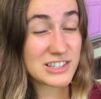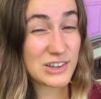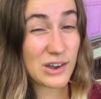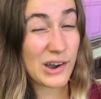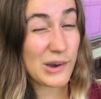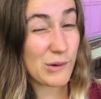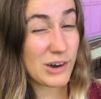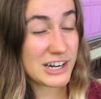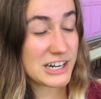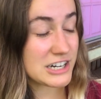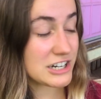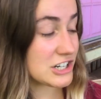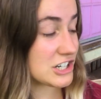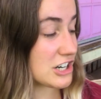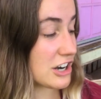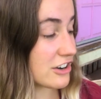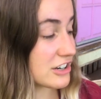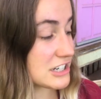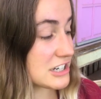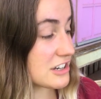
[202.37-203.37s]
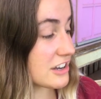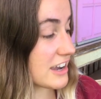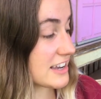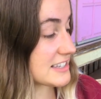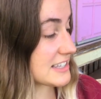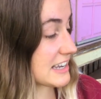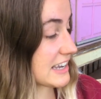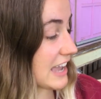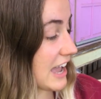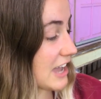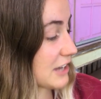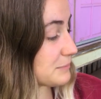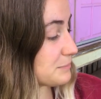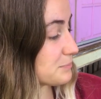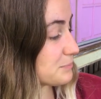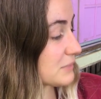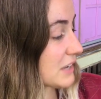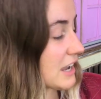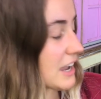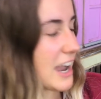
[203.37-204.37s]
so I wanted to show it to you guys
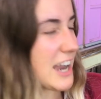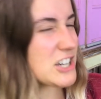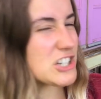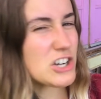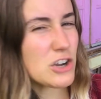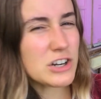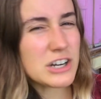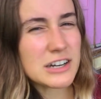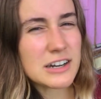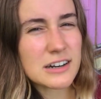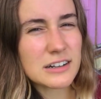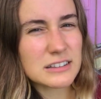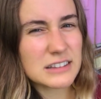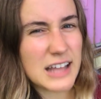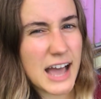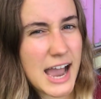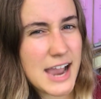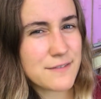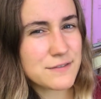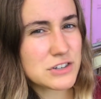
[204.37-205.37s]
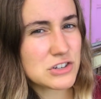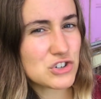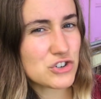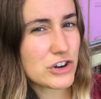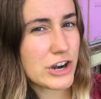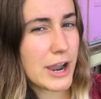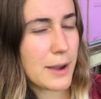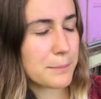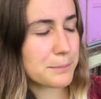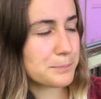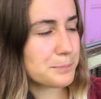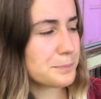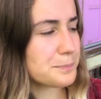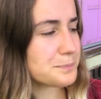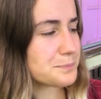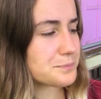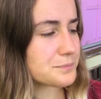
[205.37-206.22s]
again. I showed it in a live stream,